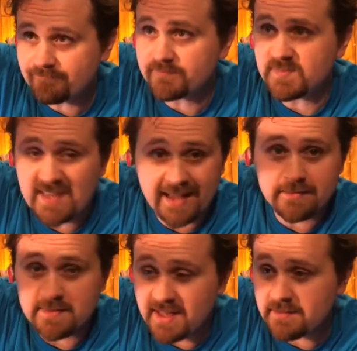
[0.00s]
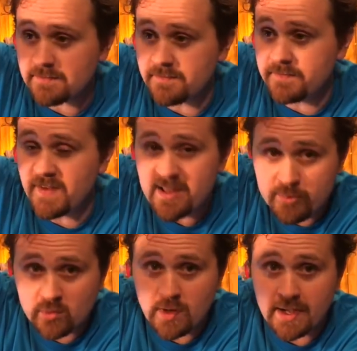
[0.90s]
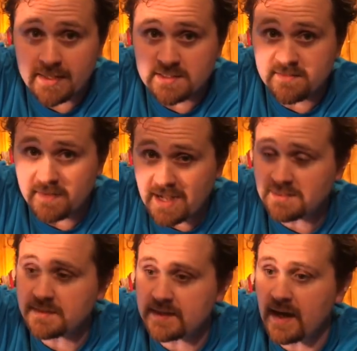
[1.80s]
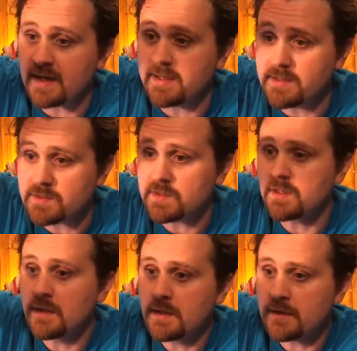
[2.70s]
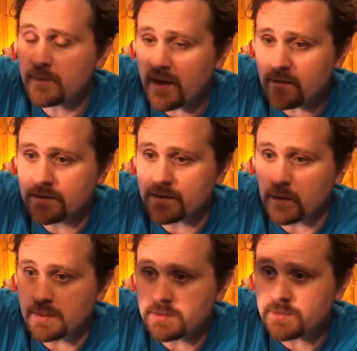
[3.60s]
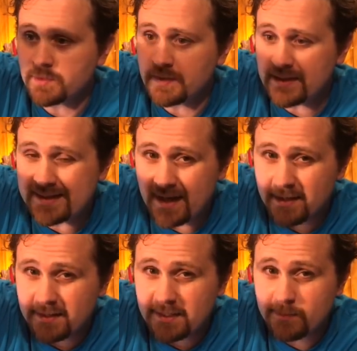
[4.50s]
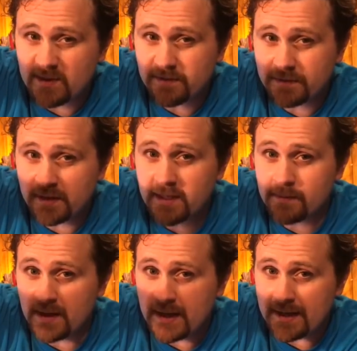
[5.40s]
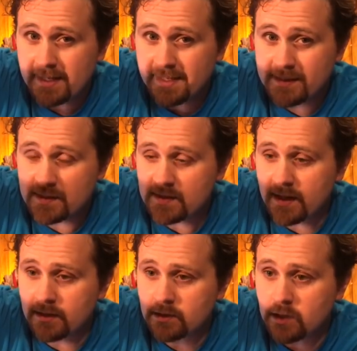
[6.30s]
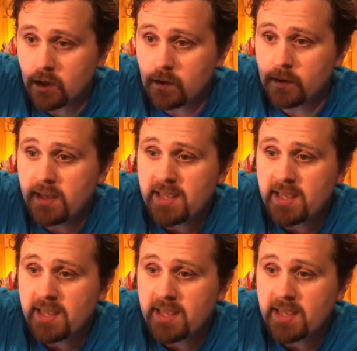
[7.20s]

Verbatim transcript: that, that vaporized, volatilized fragrance oil. So you gotta keep the flame nice and low.